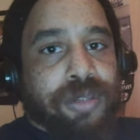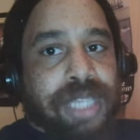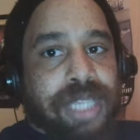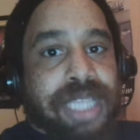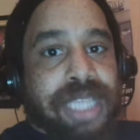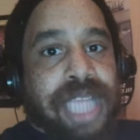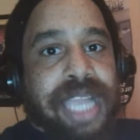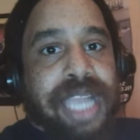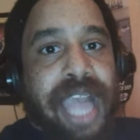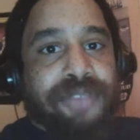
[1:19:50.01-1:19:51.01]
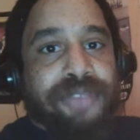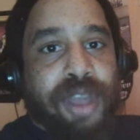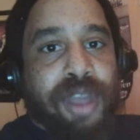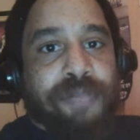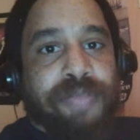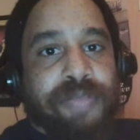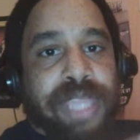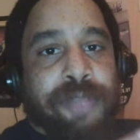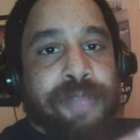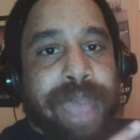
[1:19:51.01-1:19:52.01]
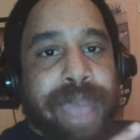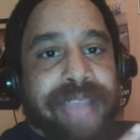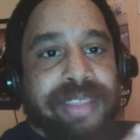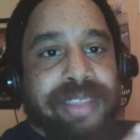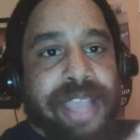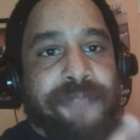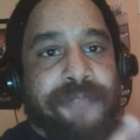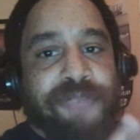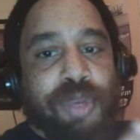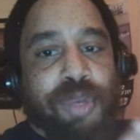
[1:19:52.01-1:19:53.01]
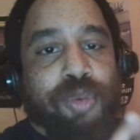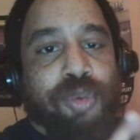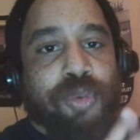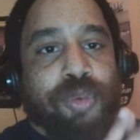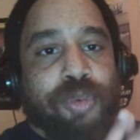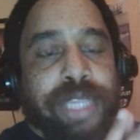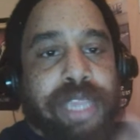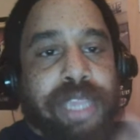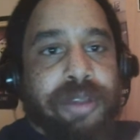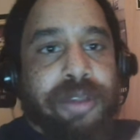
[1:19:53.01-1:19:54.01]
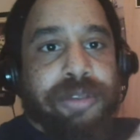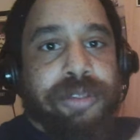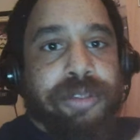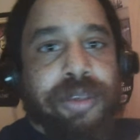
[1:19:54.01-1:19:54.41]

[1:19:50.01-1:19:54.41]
And like I've come in the past like few years